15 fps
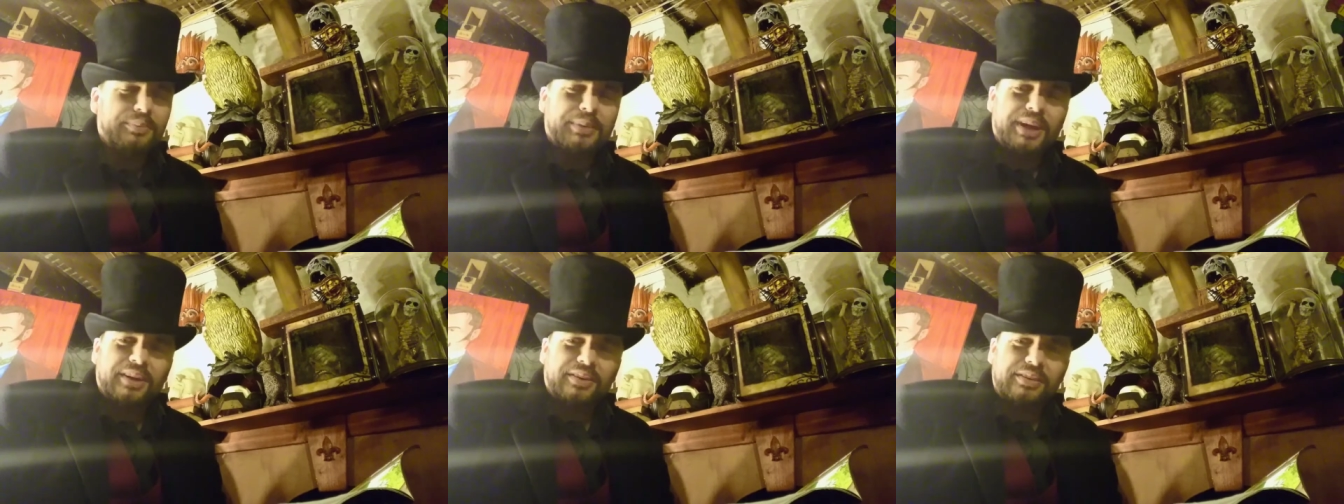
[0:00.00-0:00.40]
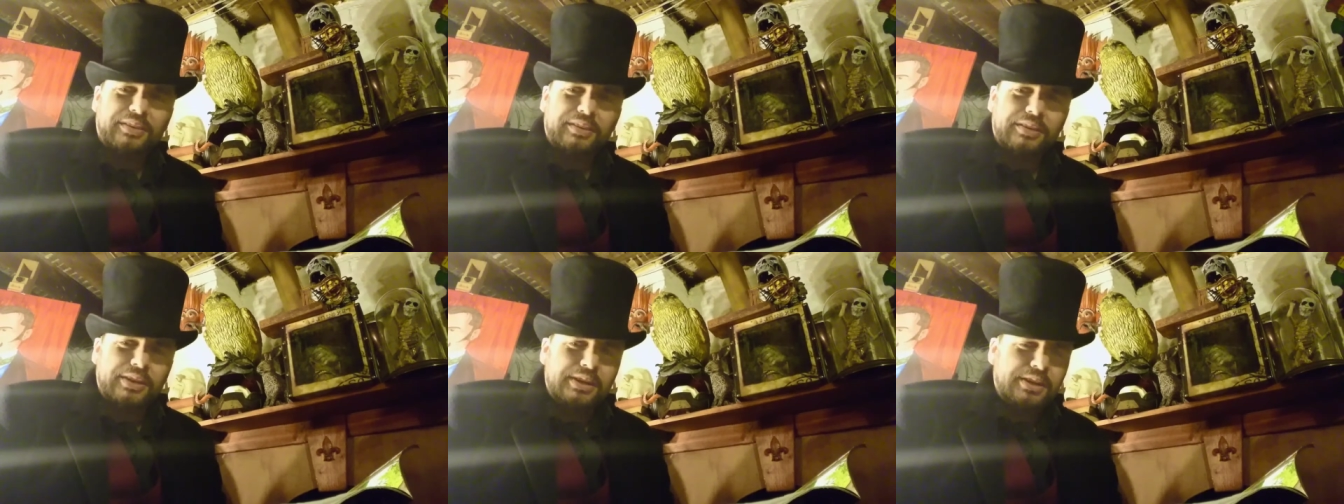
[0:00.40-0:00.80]
the
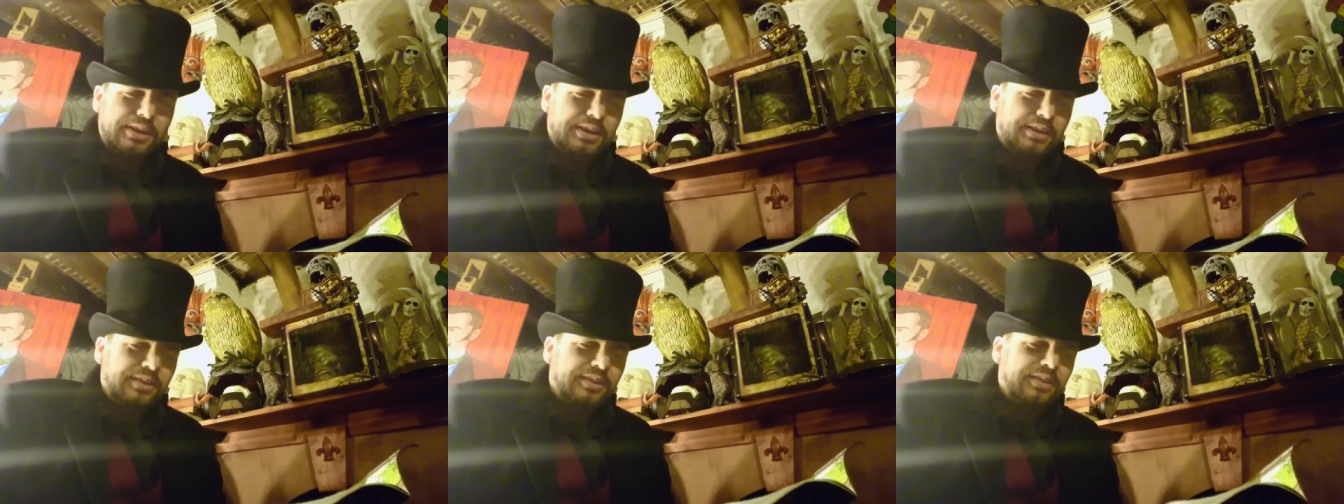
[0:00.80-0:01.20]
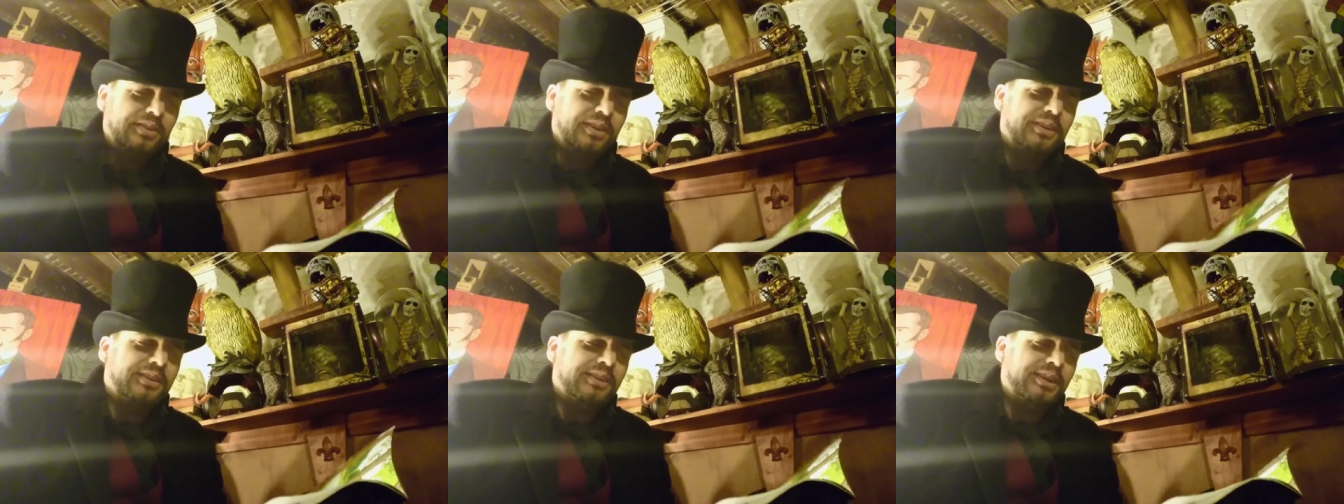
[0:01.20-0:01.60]
mouse through
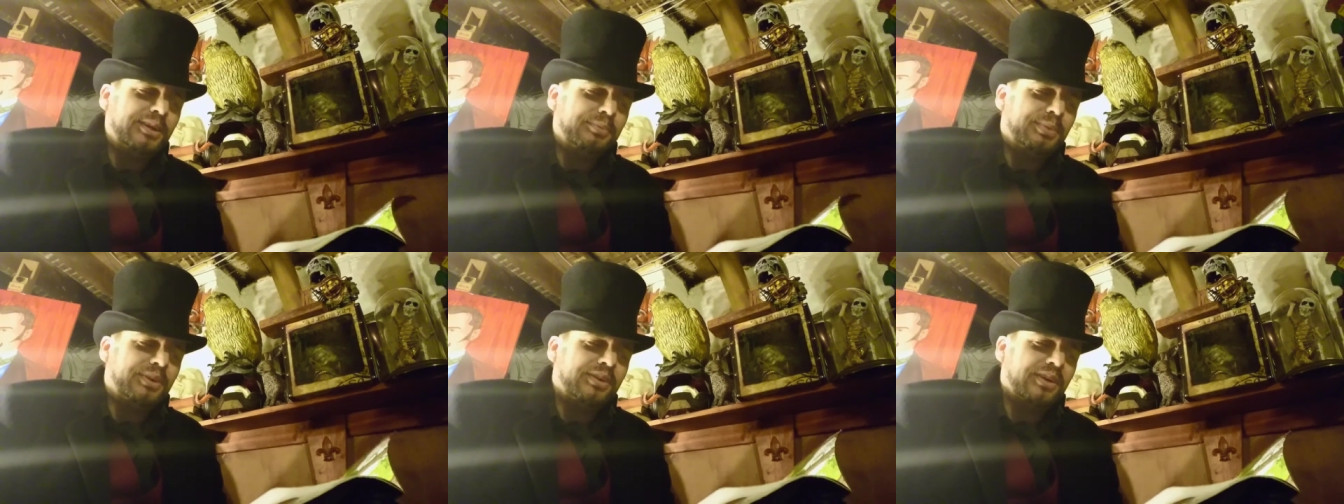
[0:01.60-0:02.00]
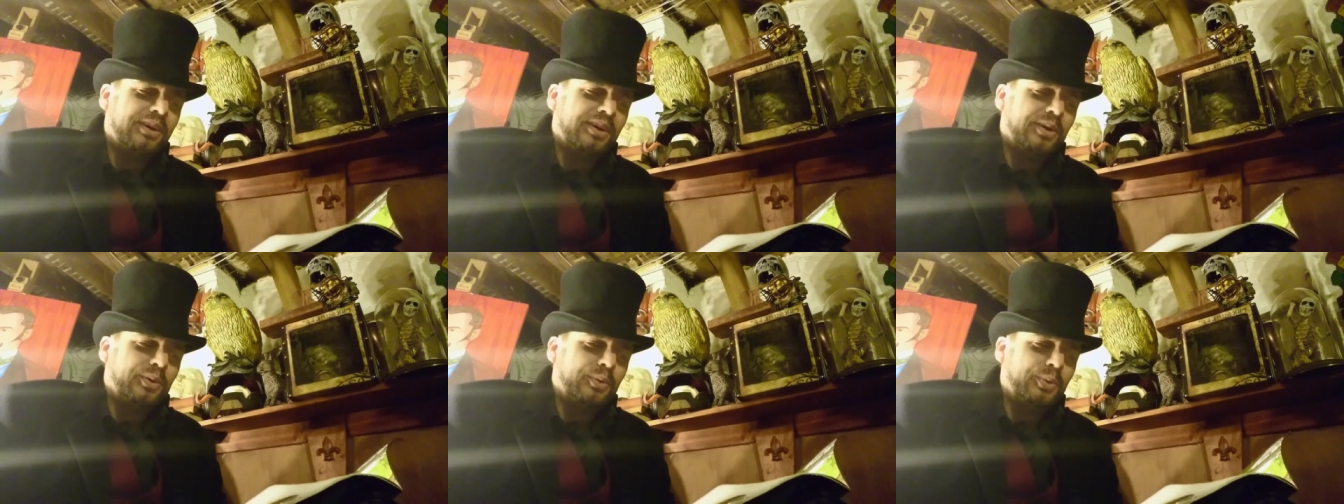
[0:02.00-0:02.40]
the deep,
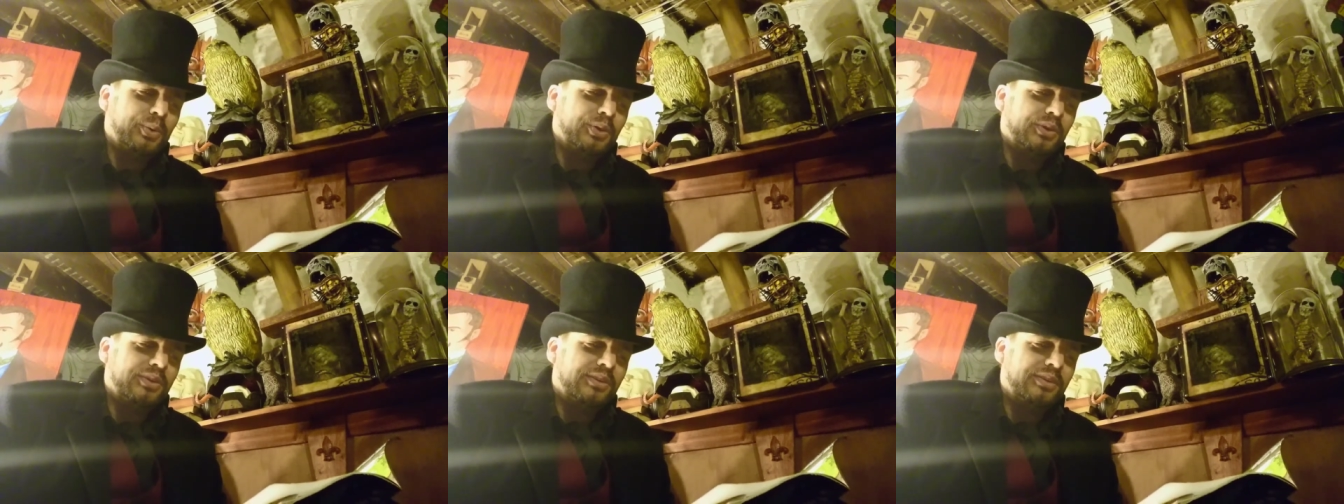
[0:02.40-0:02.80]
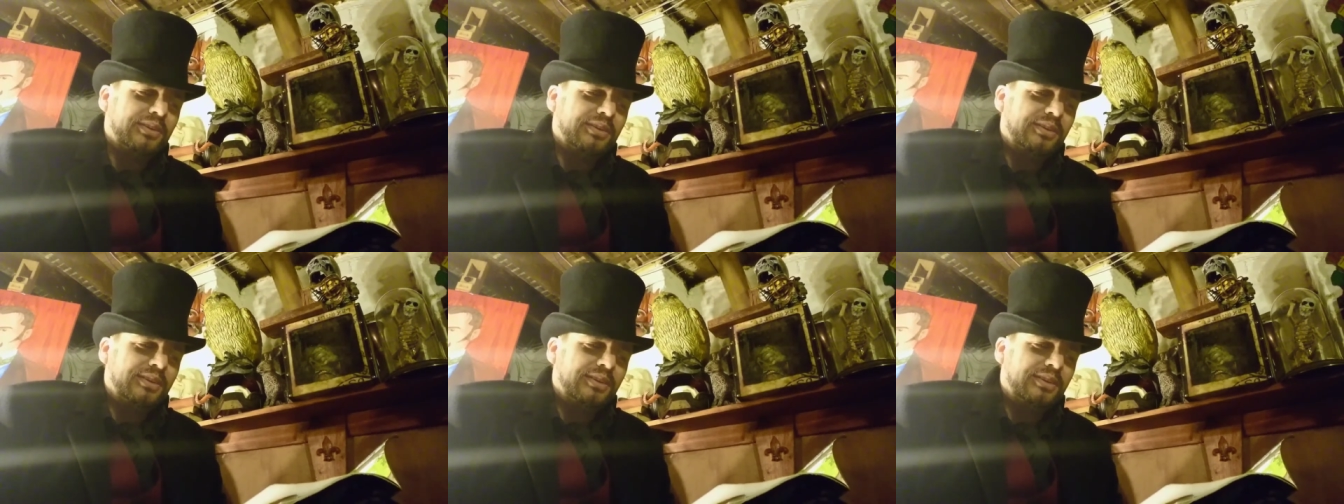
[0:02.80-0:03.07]
dark wood.